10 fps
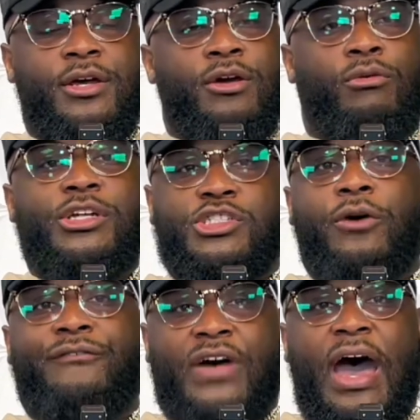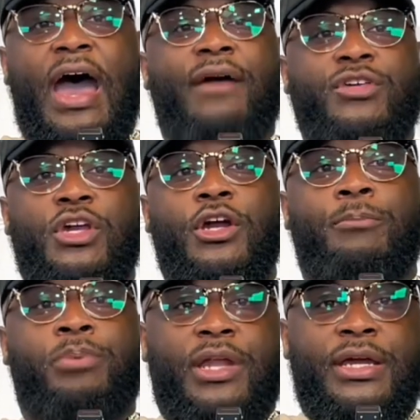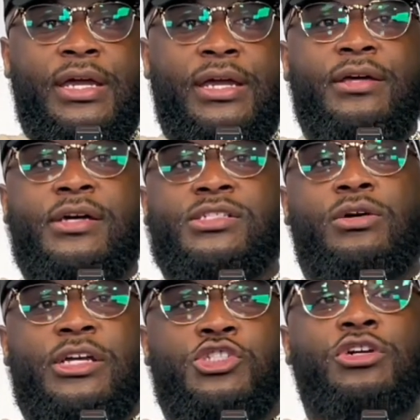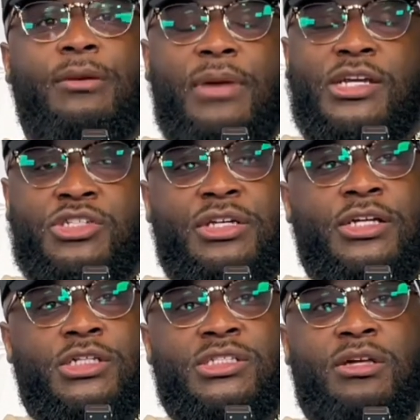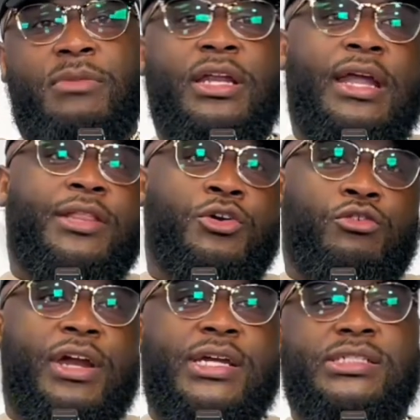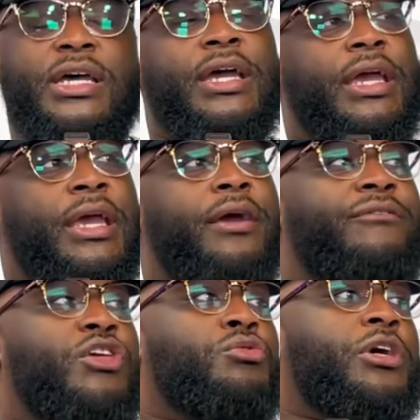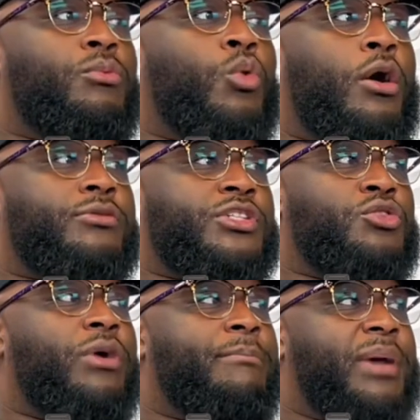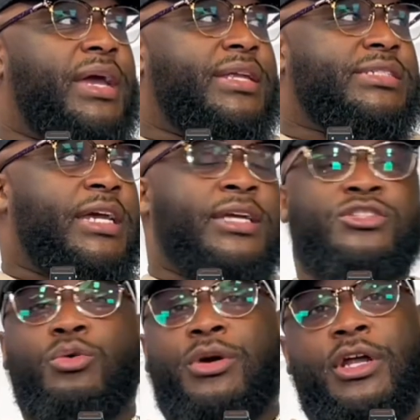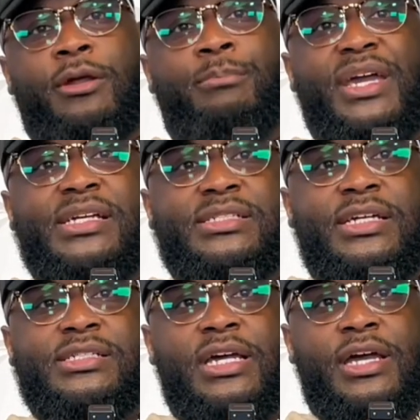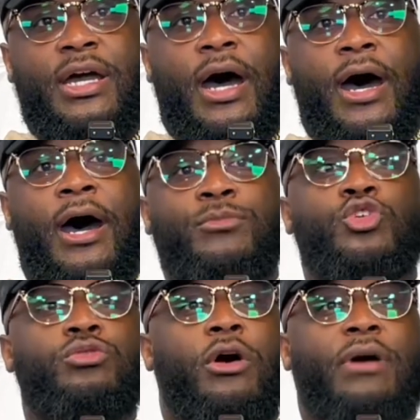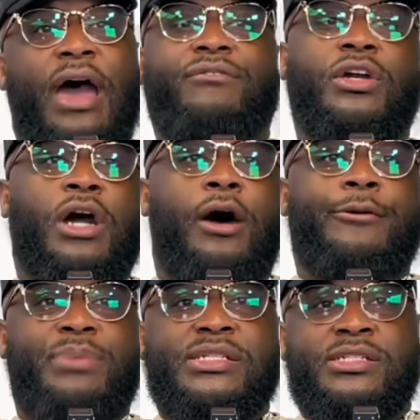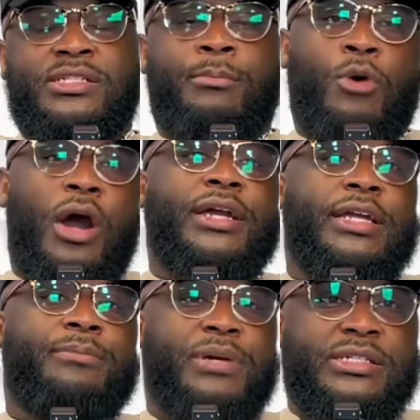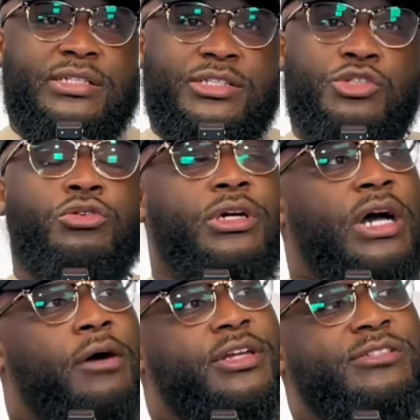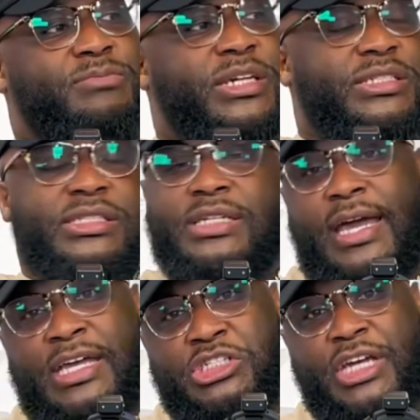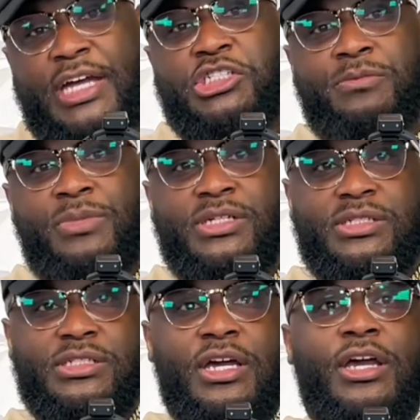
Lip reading: What is your five-year plan so that you can make sure that you're submitting at the grants? If you want to embed this into another business, you don't have to call the business a marketing business. You can call this business an education business.